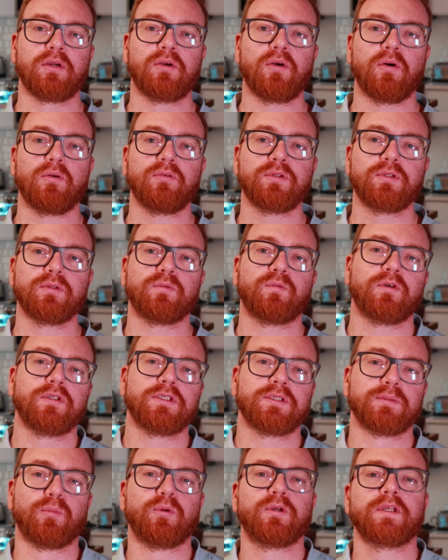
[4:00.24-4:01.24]
go
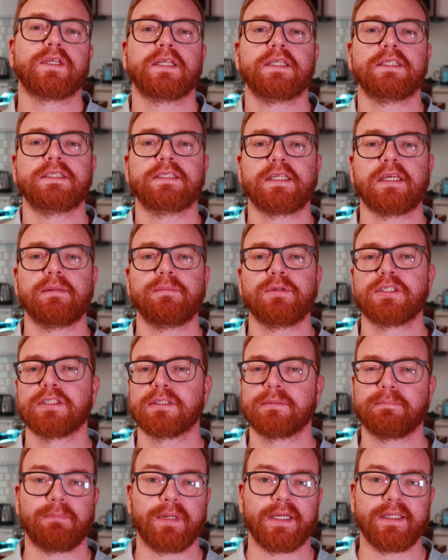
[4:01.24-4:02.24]
towards more realistic
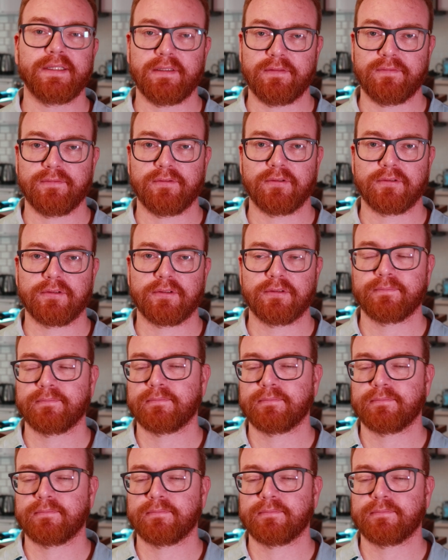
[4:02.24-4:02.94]
images by default.